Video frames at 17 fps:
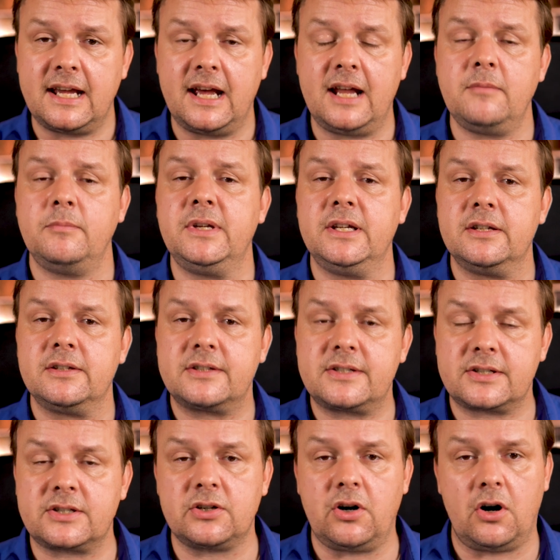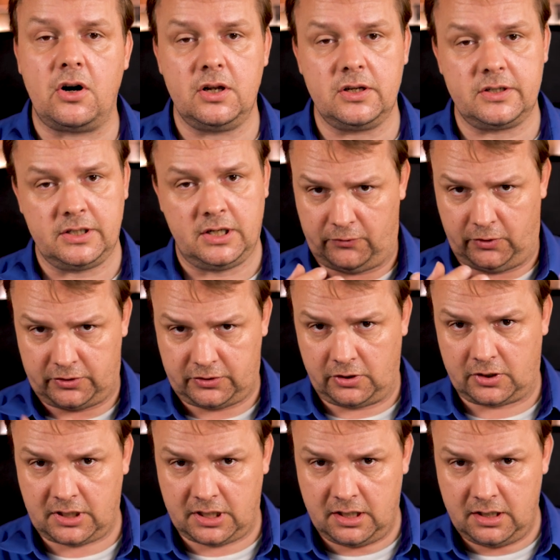can be installed for
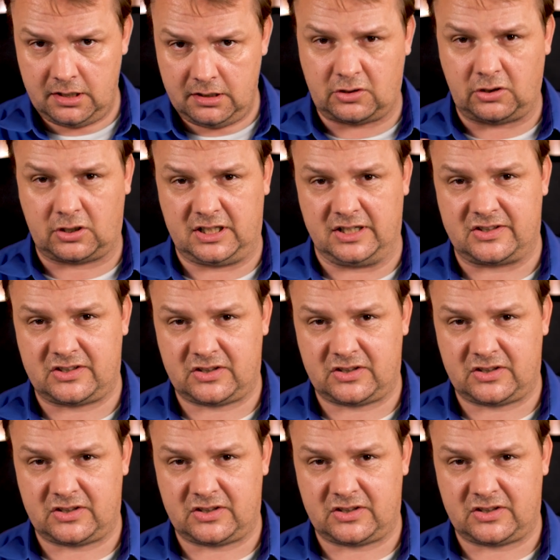Docker, Docker